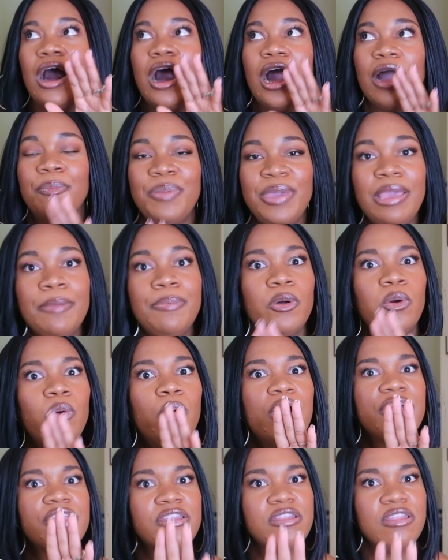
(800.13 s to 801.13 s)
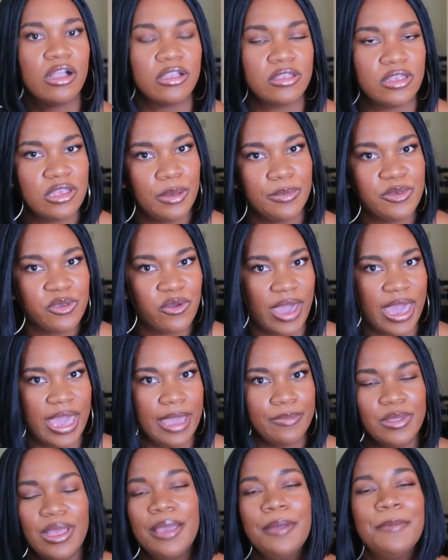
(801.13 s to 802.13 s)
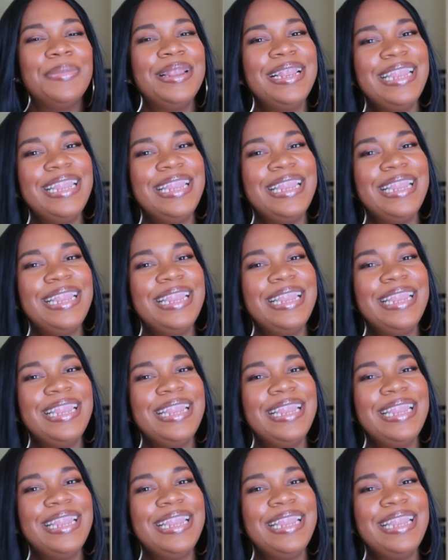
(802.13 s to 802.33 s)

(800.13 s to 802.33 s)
are people who are not subscribed.